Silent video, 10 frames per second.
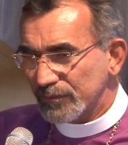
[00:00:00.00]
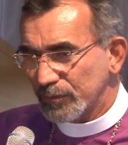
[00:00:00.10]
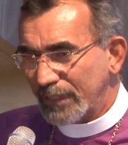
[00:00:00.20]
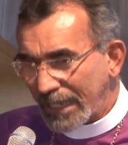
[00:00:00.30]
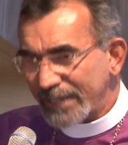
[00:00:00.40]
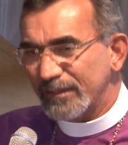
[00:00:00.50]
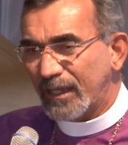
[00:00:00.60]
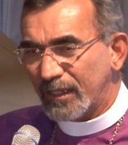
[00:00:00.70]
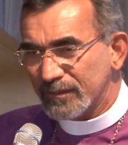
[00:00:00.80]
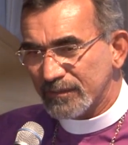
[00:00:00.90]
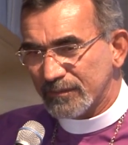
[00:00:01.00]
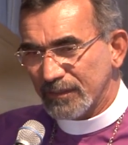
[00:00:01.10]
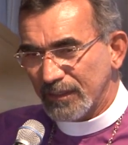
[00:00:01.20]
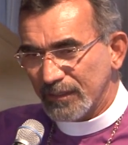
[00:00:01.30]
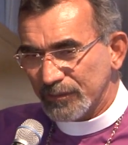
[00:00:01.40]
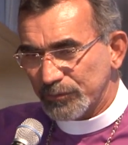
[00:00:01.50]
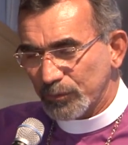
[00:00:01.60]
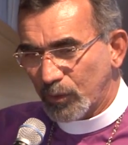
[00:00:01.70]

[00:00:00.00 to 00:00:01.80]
to guide us to